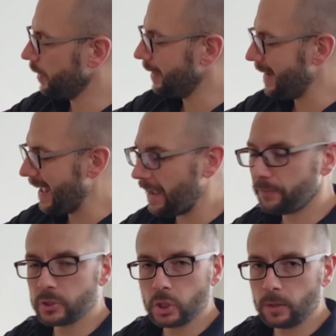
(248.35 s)
an F
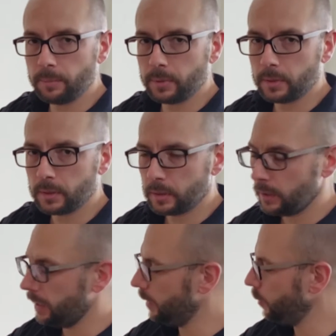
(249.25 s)
sharp,
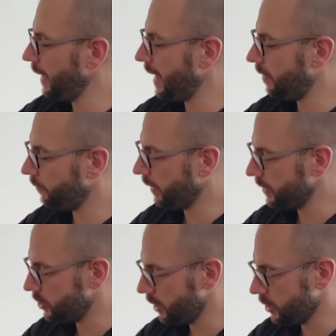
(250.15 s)
and we have a
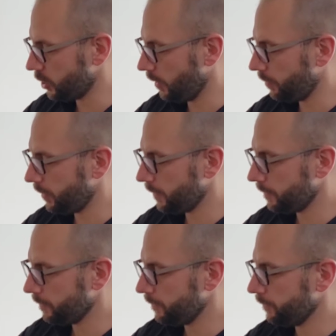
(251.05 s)
G sharp
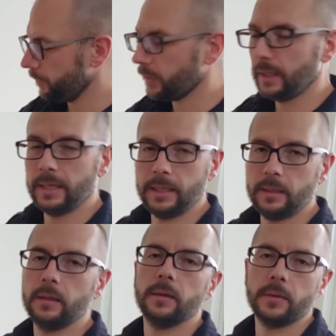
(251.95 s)

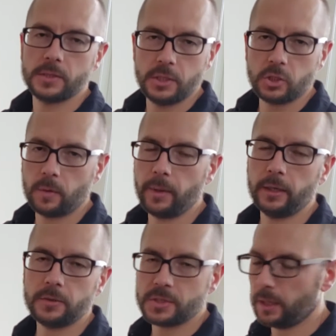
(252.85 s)
in the C sharp
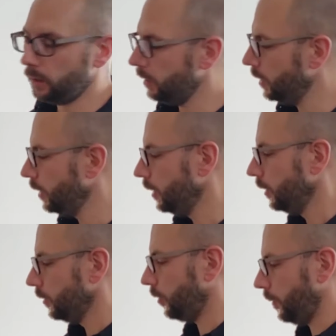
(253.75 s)
minor scale.
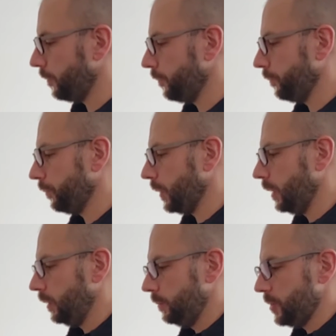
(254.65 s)
So
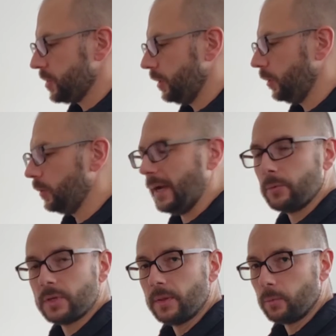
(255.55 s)
I'm just gonna go down
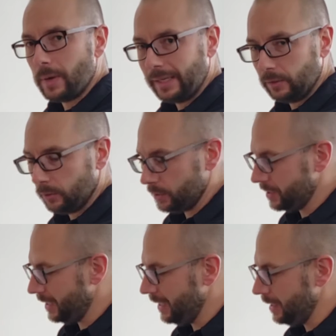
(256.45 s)
to the regular
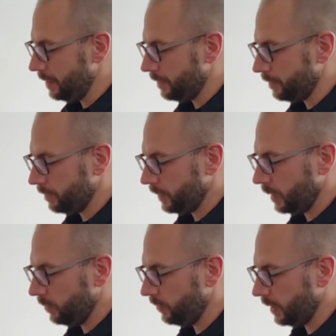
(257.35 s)
C,
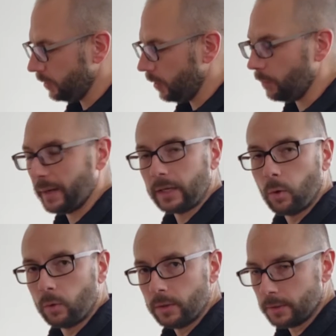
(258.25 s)
figure out my
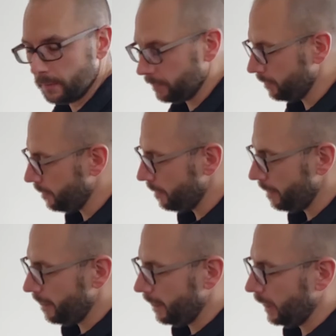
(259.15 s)
chord,
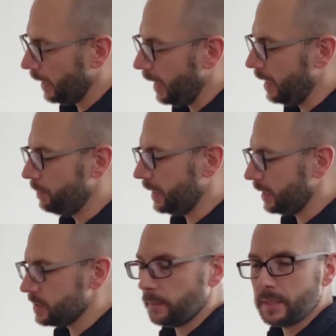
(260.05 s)
and
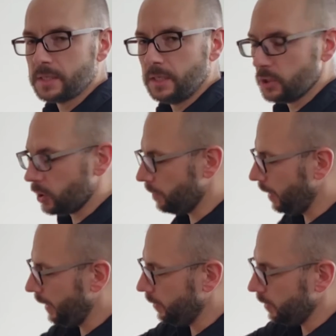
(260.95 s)
because I'm in C sharp
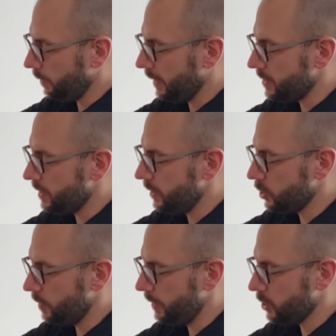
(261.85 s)
minor, my C
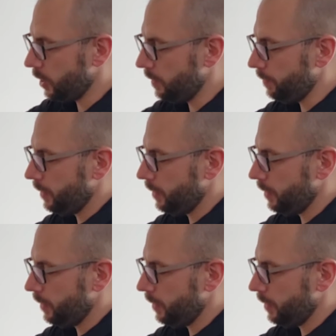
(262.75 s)
should be sharp,